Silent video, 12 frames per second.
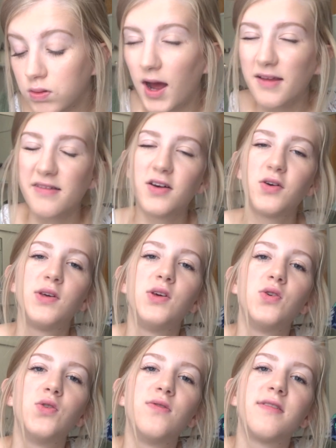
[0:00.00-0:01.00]
Also
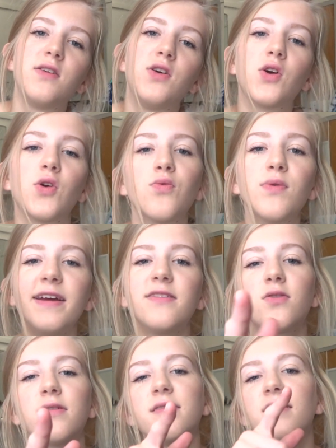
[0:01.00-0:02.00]
use your
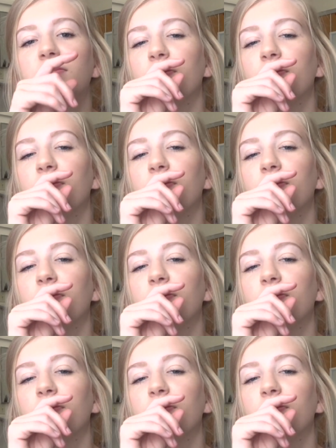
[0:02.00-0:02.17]
resources.